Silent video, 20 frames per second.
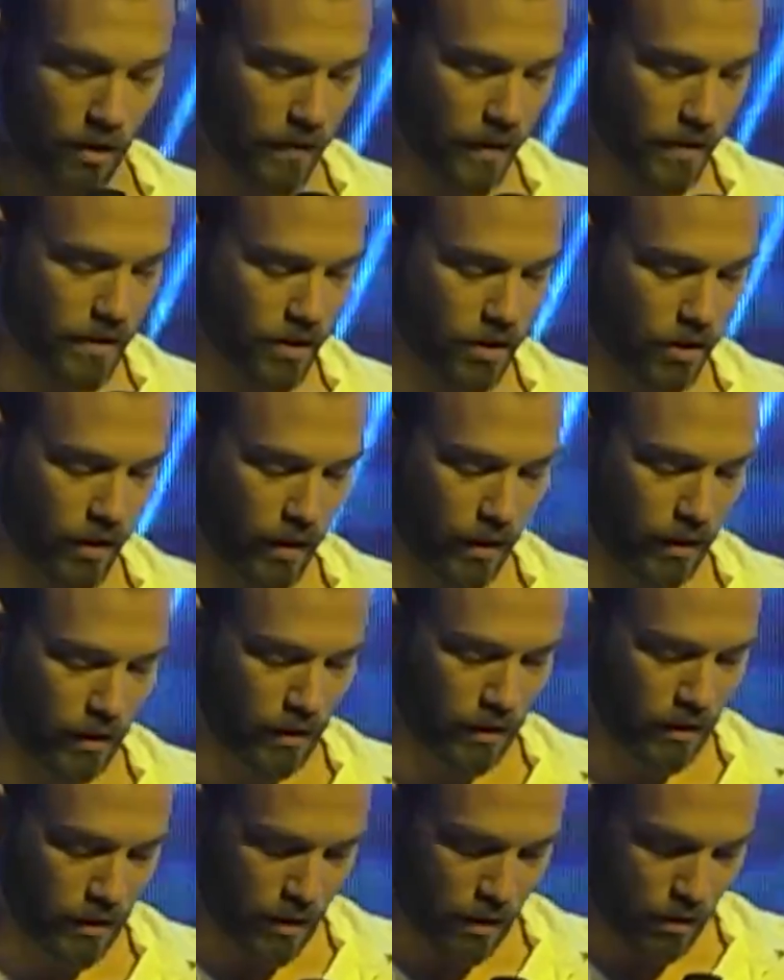the dawn of
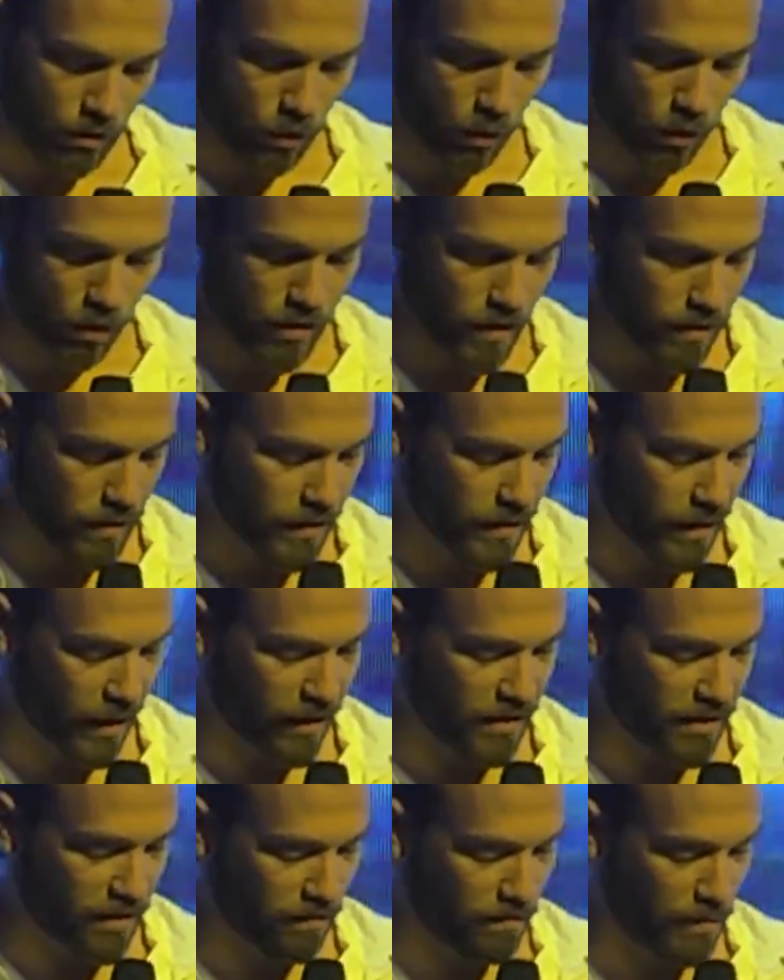history, rulers and
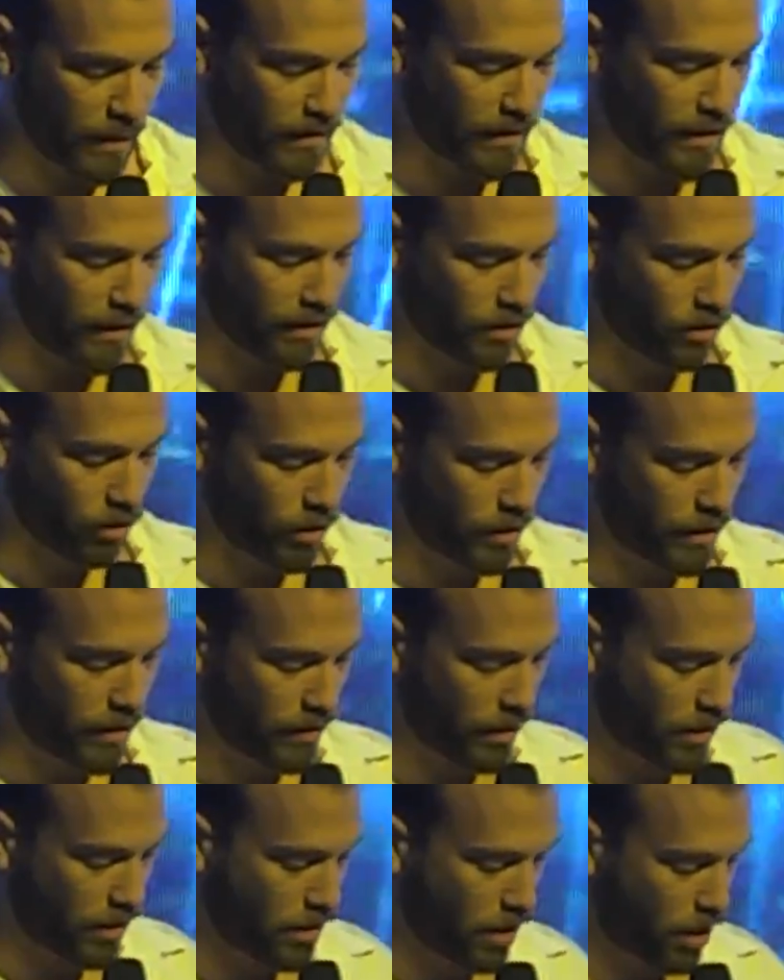states have been the
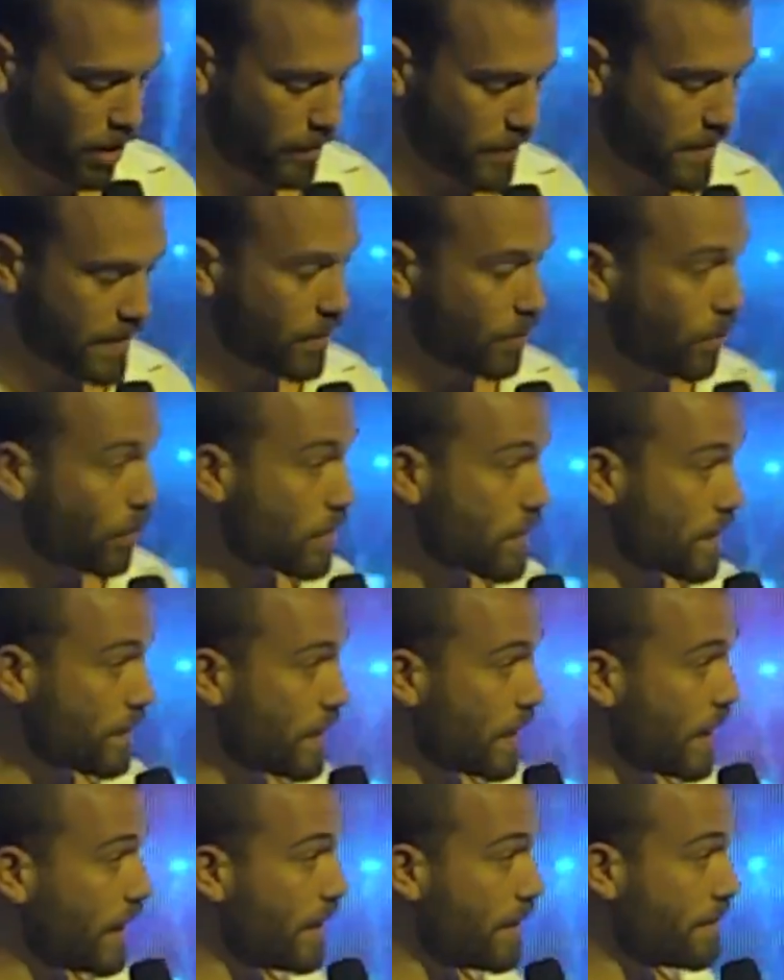authority that determines the rules
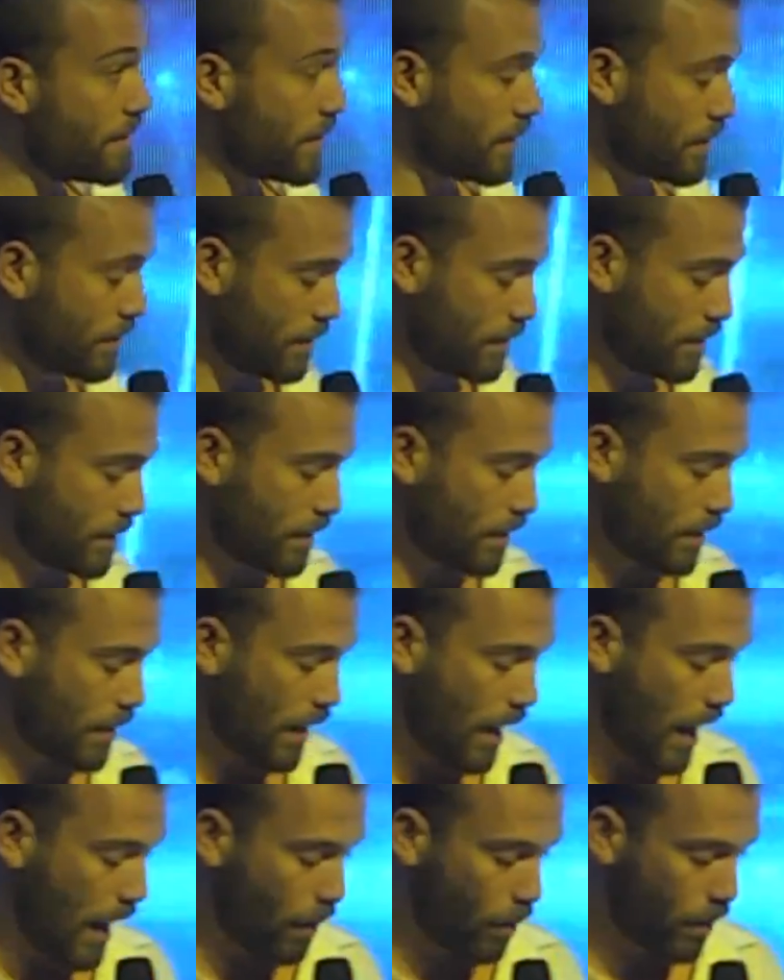of the game.
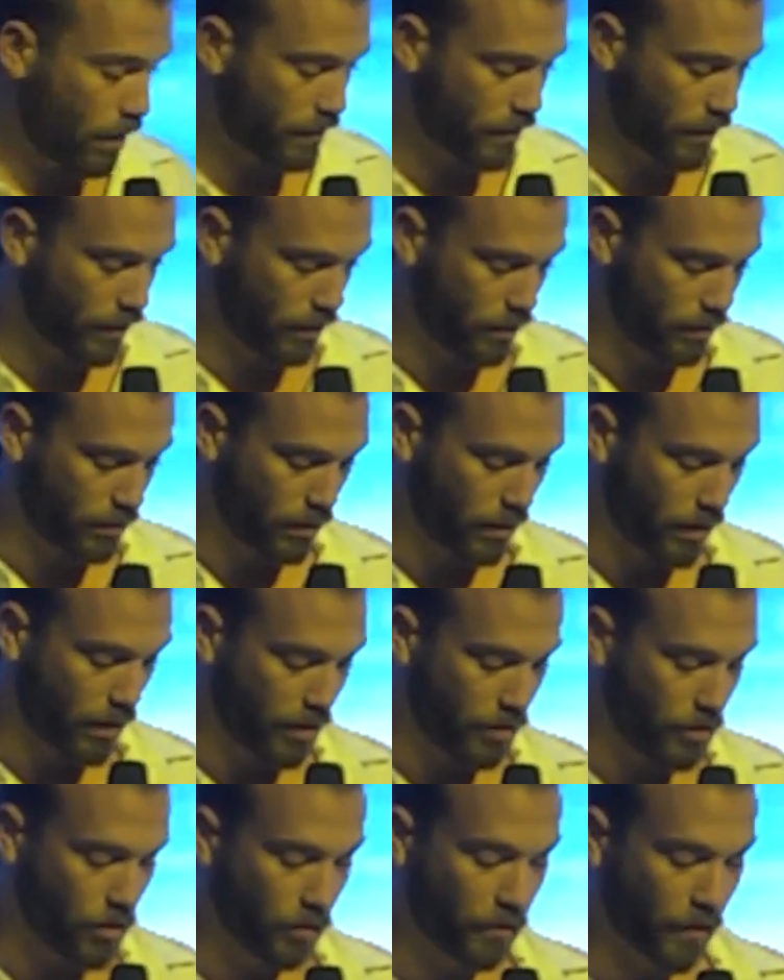However,
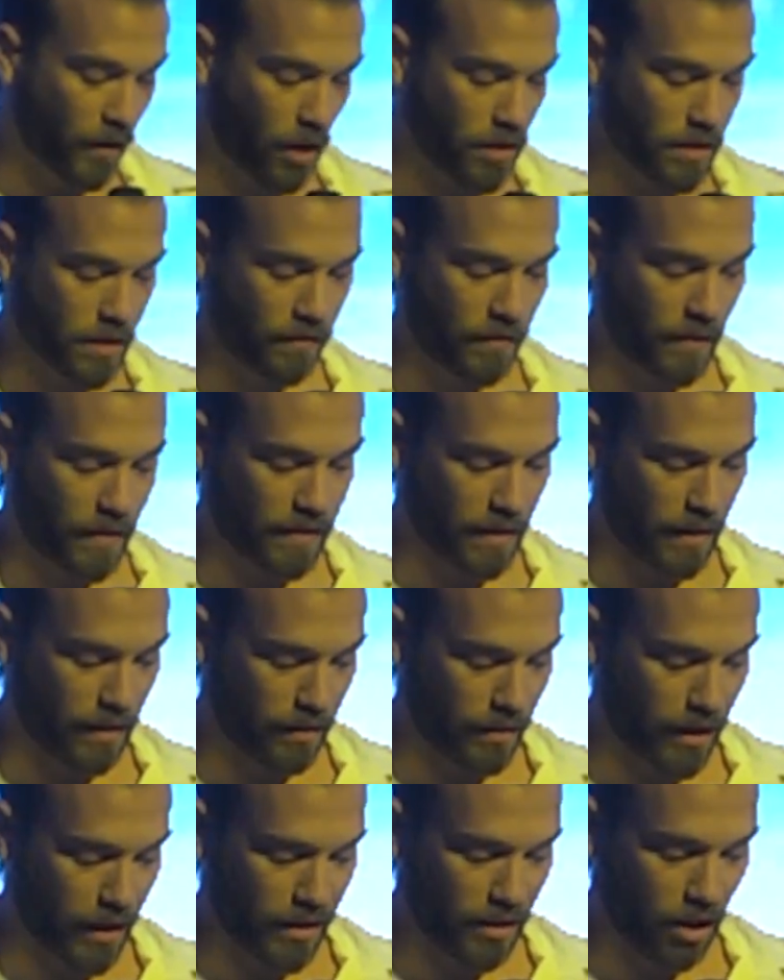new philosophies
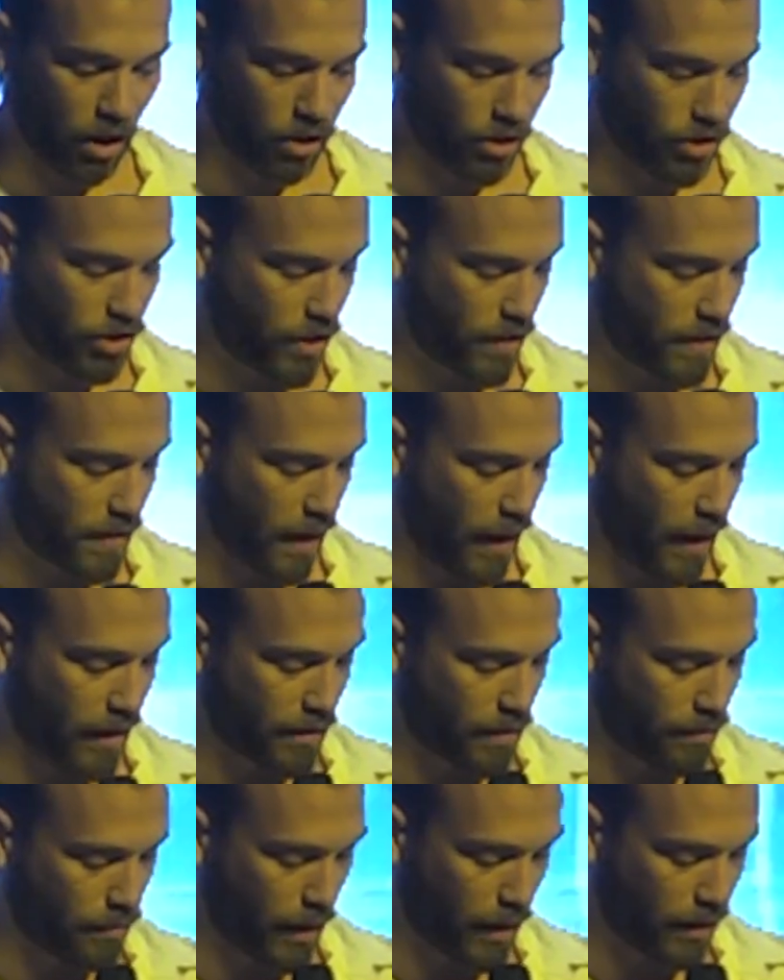and technologies
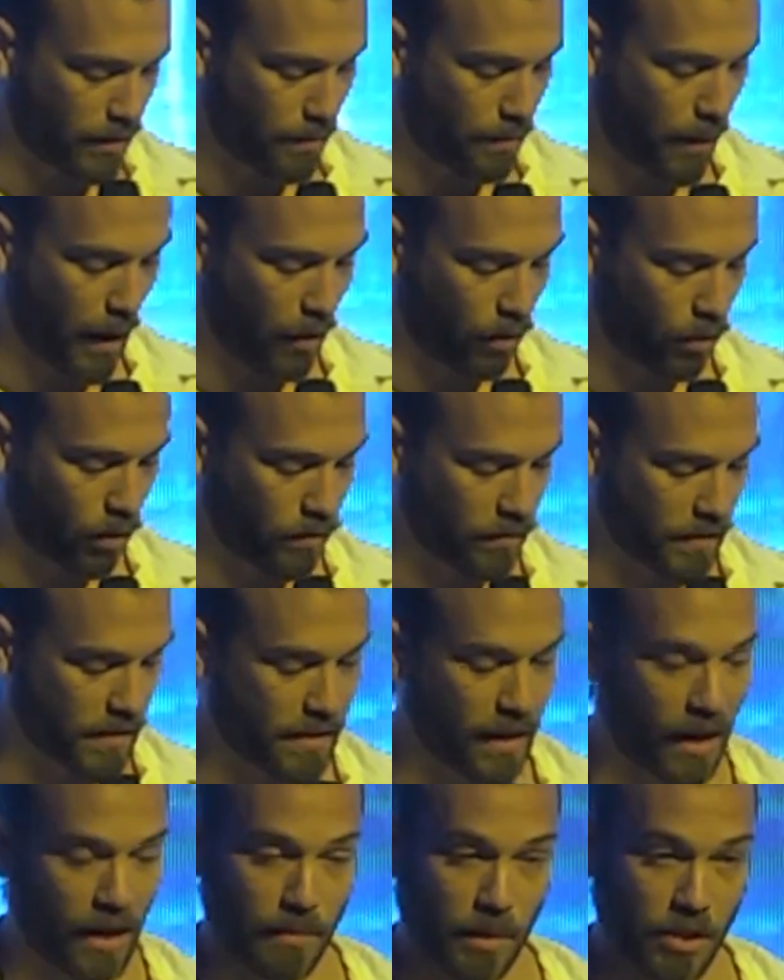undermine the power
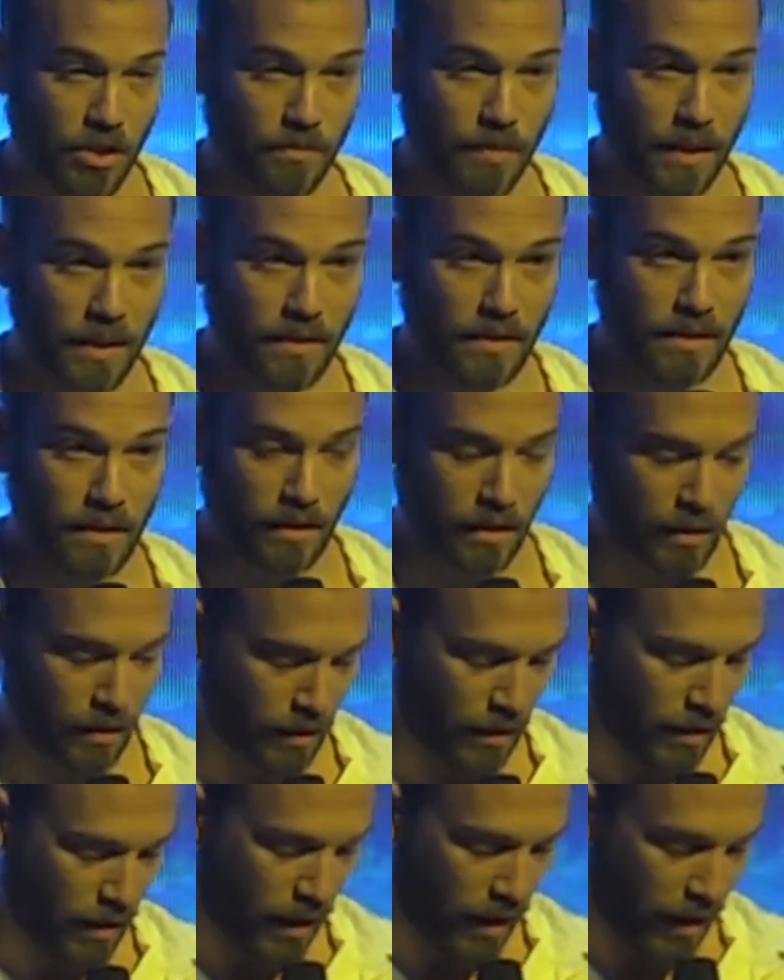of establishments
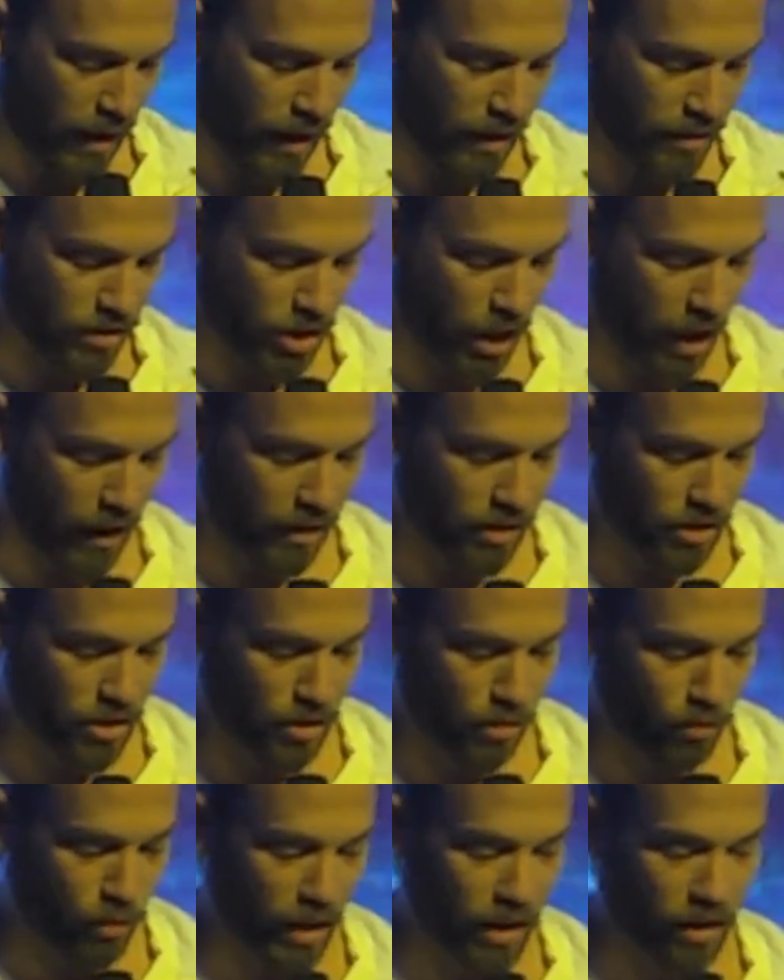and
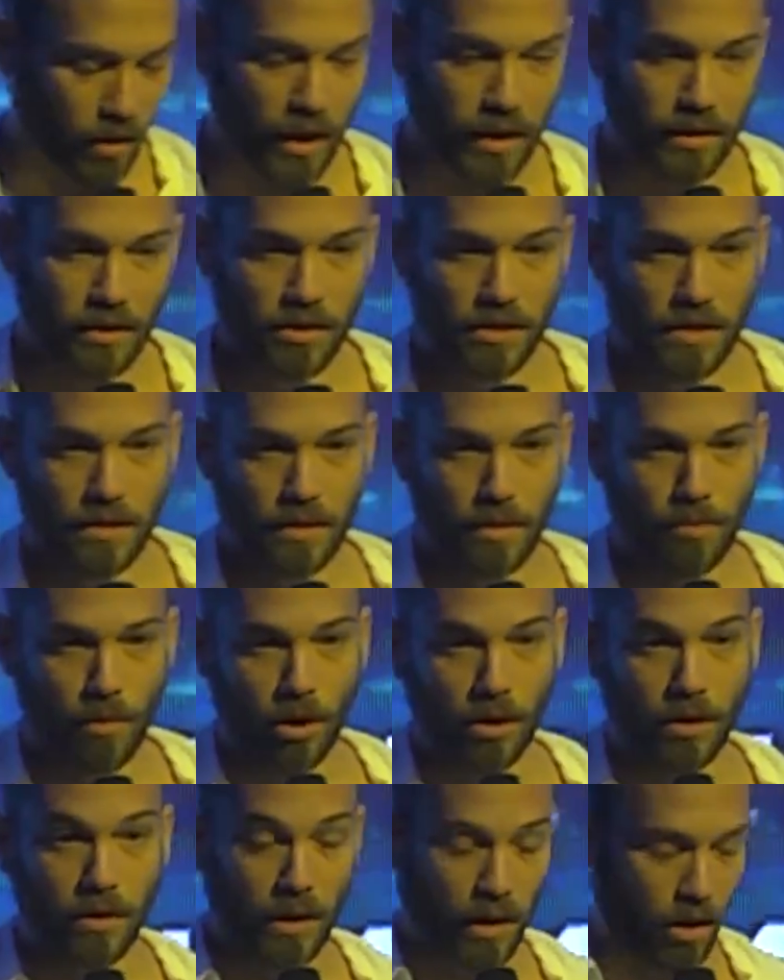challenge regulators in the
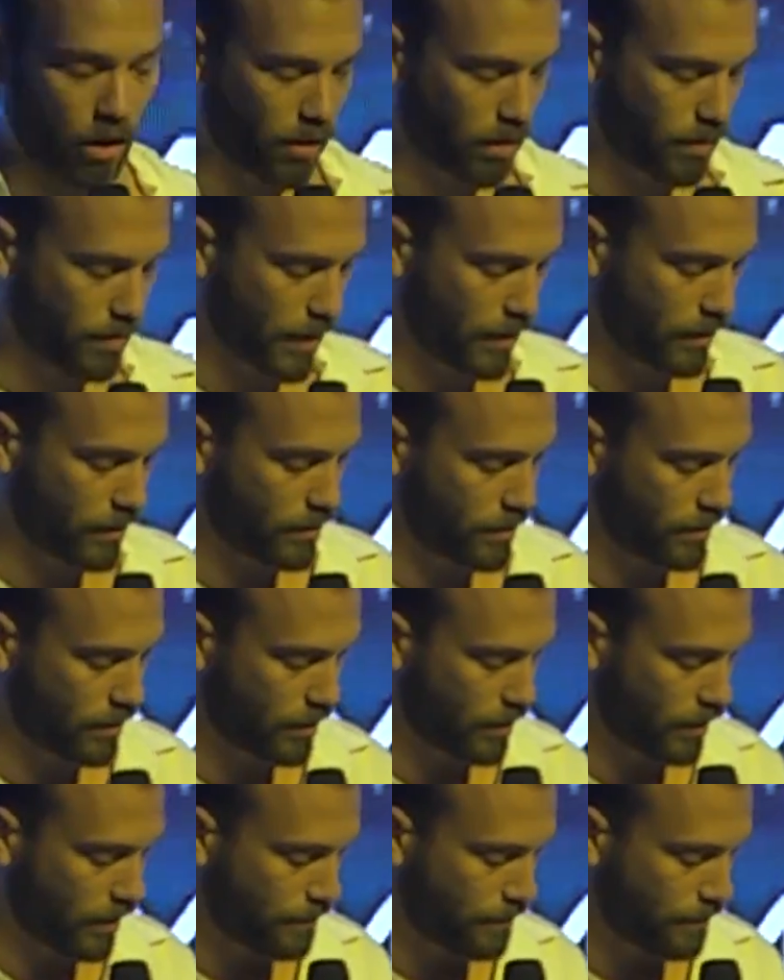modern economy.